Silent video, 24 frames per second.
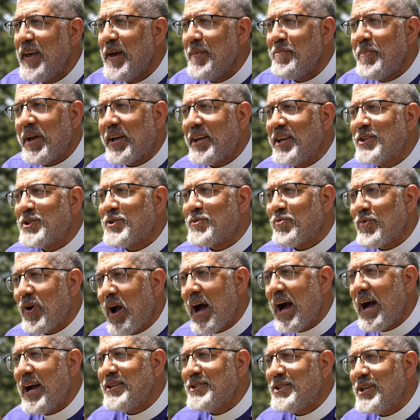make his
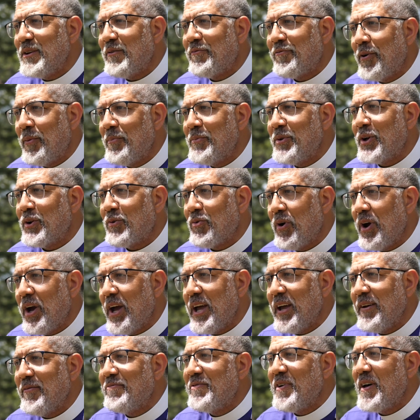rising from the
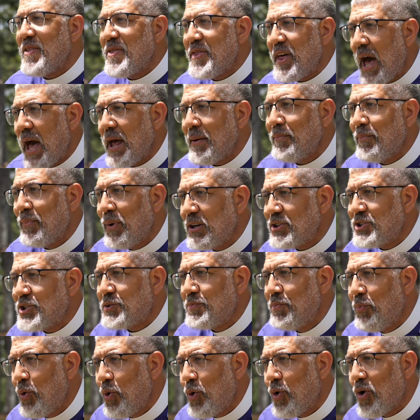grave that
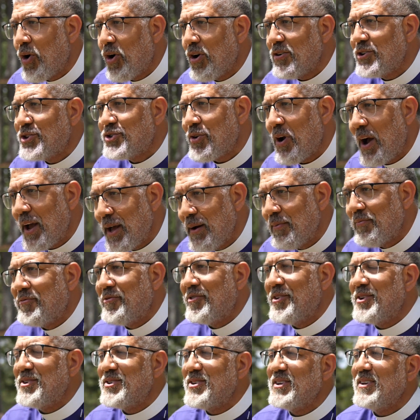much more
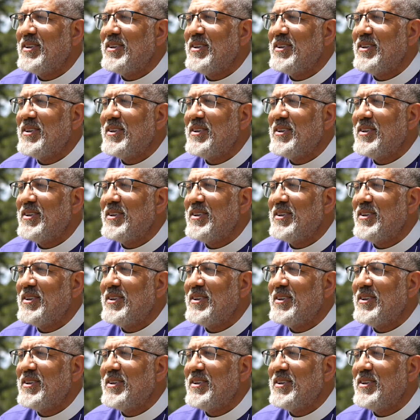triumphant.